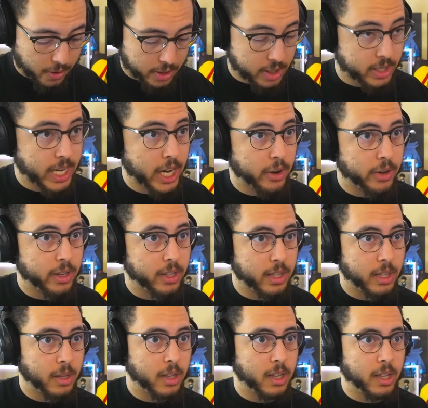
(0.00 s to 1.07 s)
and stare into
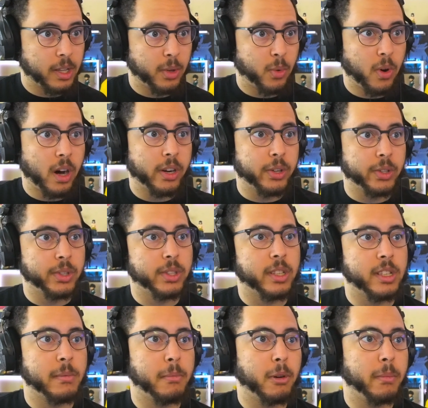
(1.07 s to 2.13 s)
the waters
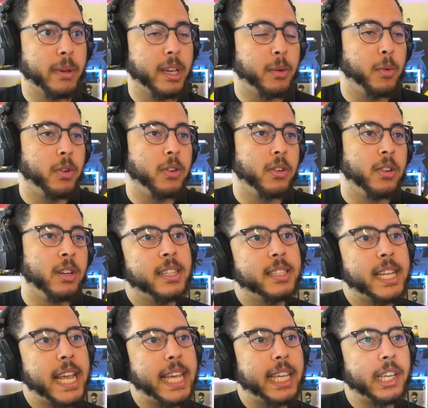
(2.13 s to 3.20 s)
because a mermaid will
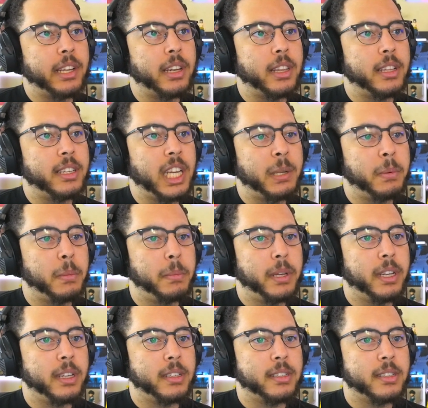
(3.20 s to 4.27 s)
take you into the deep
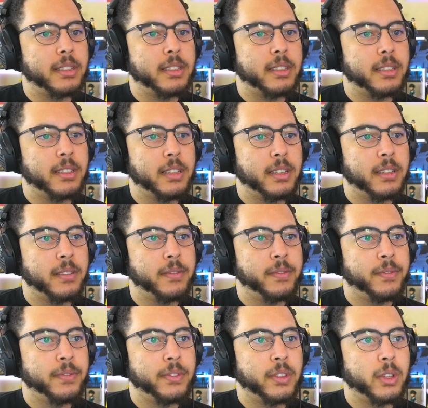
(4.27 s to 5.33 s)
abyss.
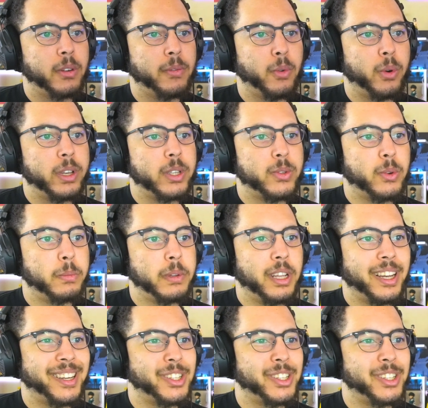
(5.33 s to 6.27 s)
Their voice will be like a